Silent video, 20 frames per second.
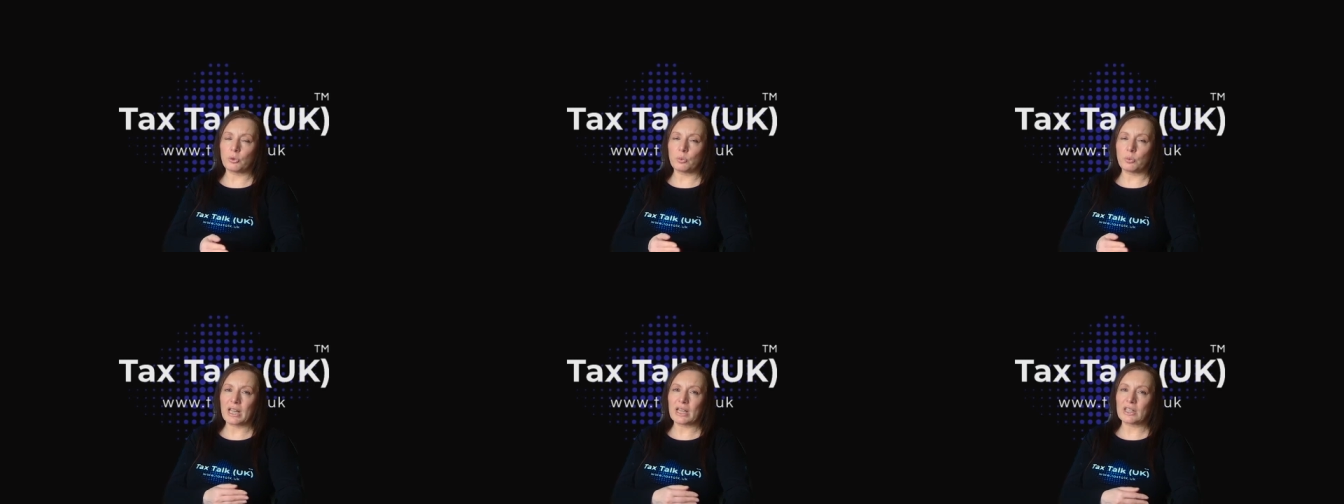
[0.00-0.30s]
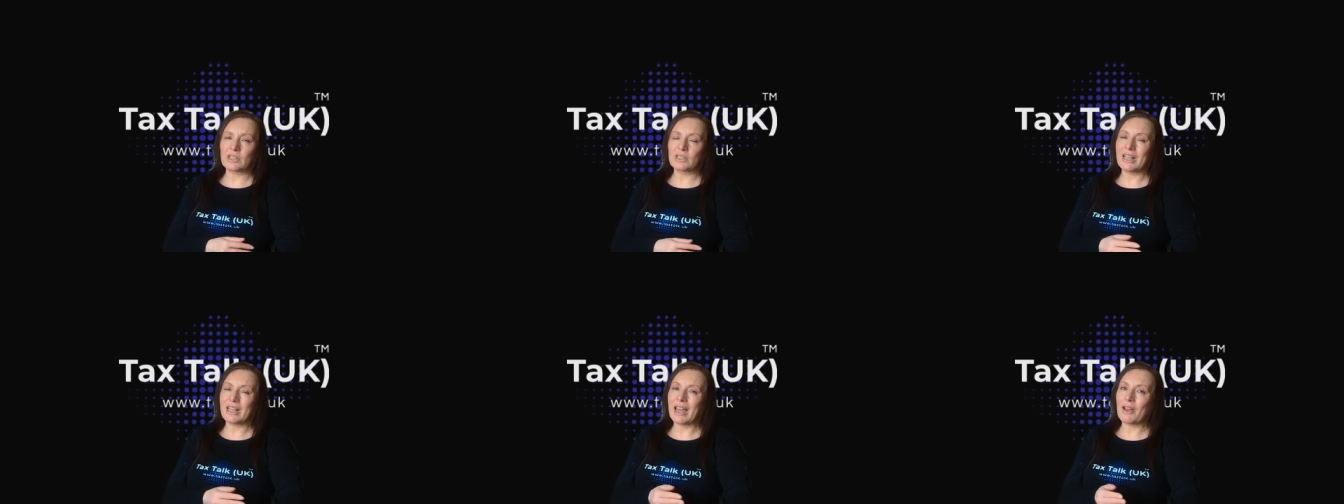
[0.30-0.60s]
you would
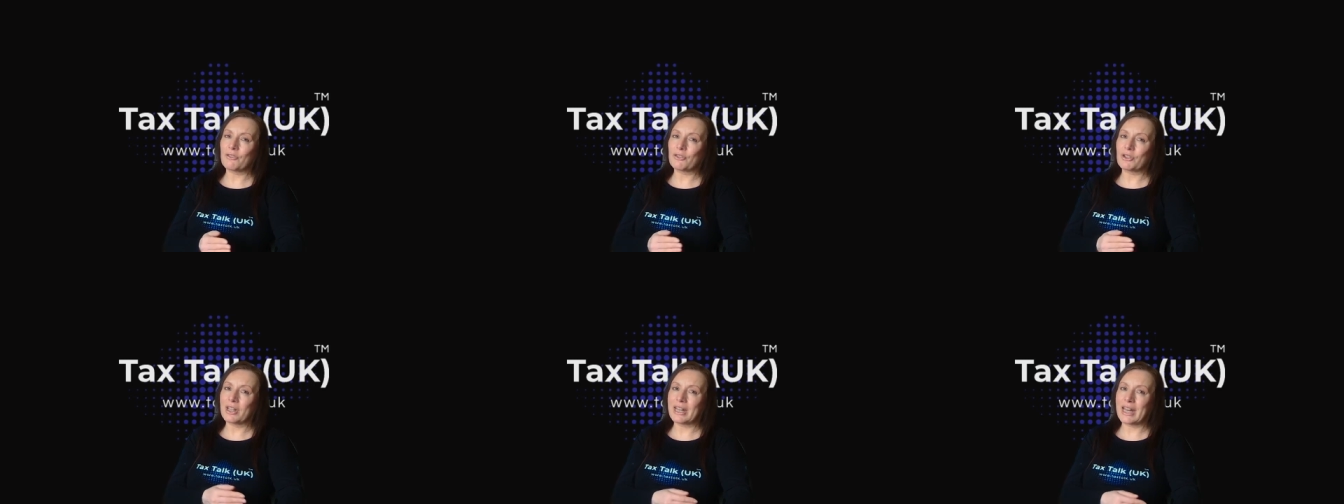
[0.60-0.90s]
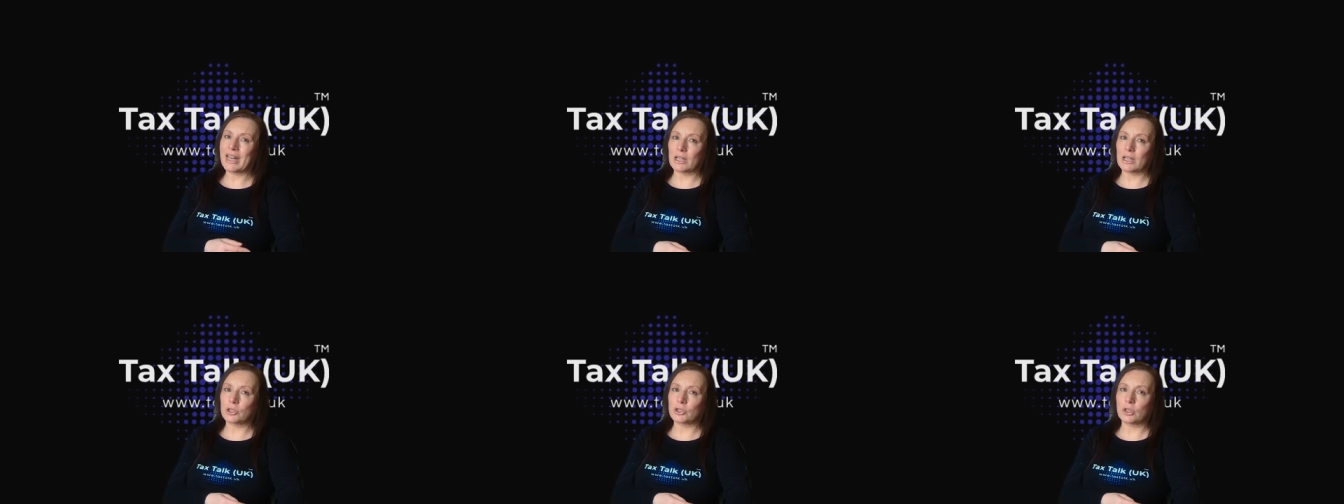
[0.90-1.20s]
actually have
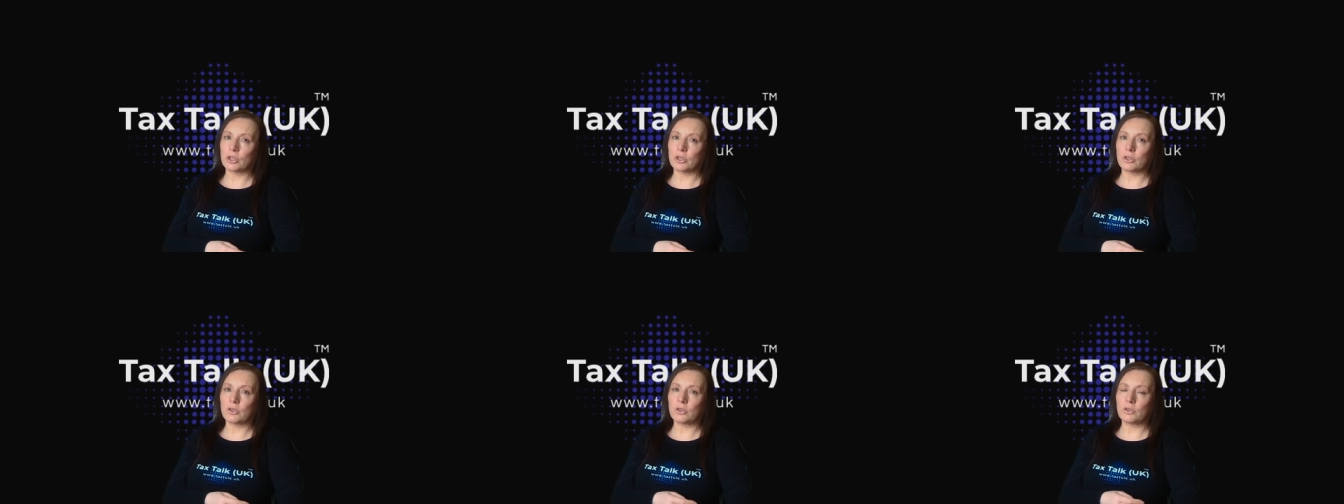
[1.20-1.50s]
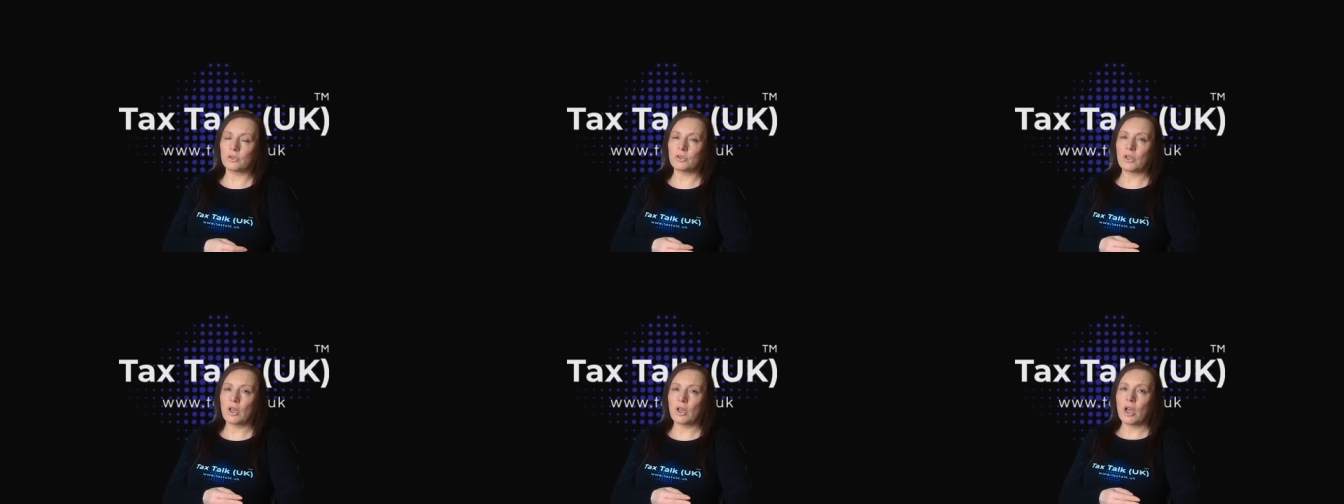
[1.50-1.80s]

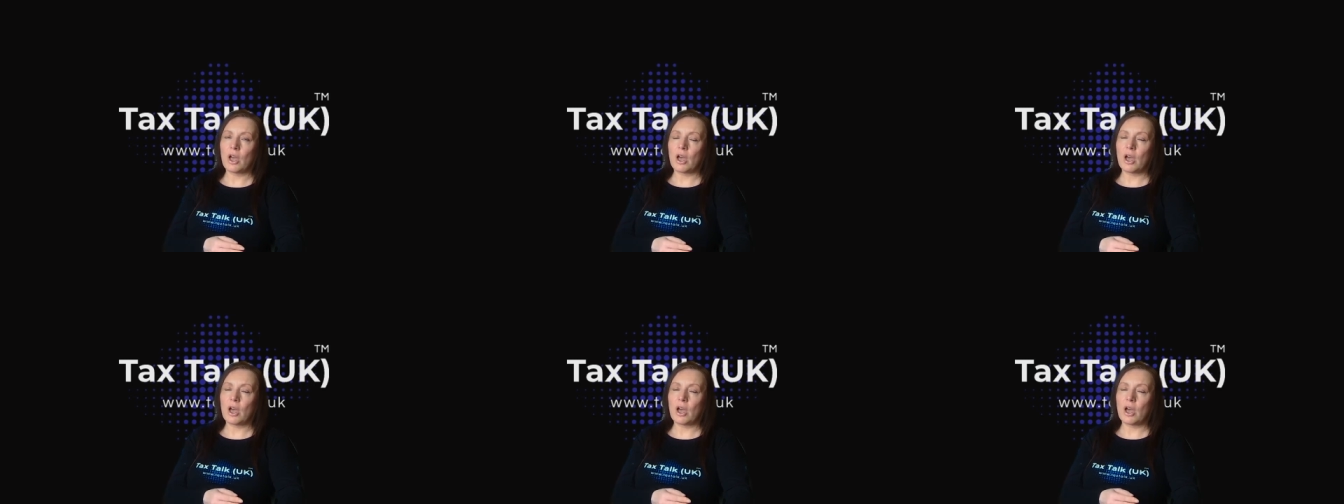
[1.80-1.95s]
connections